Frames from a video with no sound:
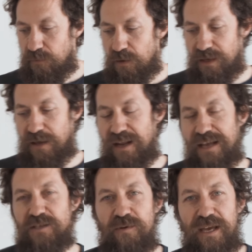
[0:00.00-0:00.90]
Okay, the
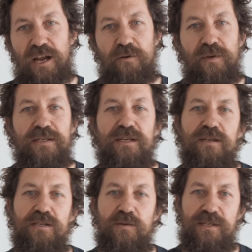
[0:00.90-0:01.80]
next three categories are
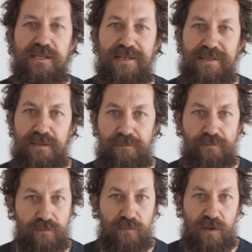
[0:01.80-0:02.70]
just to assess
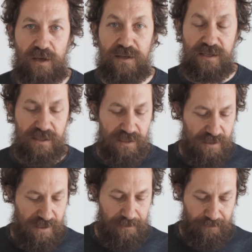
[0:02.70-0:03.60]

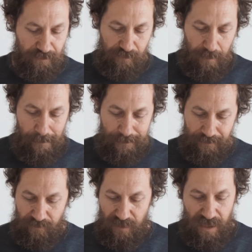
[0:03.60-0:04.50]
consistency.
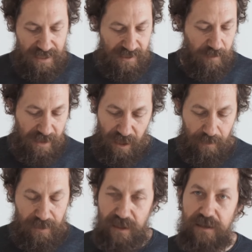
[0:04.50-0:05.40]
And as I've been
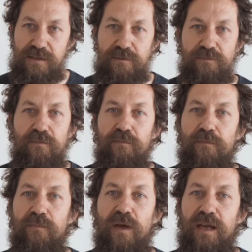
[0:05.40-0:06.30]
cupping these,
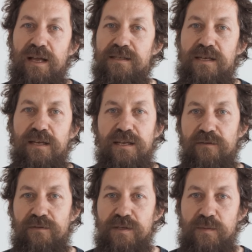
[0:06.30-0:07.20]
I can't see any
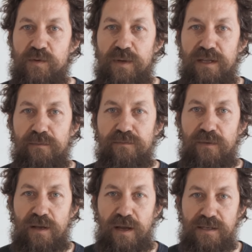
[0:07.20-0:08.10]
difference between them.
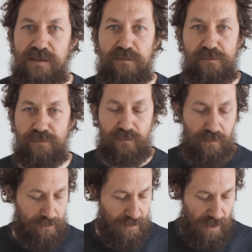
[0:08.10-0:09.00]
They're nice and
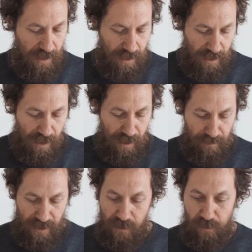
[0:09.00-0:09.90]

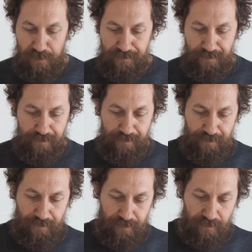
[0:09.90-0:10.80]
um, equal.
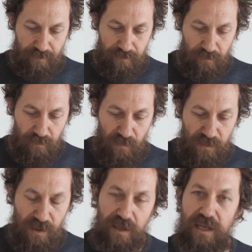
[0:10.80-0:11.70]

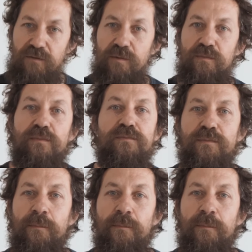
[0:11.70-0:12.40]
So I'm going to give them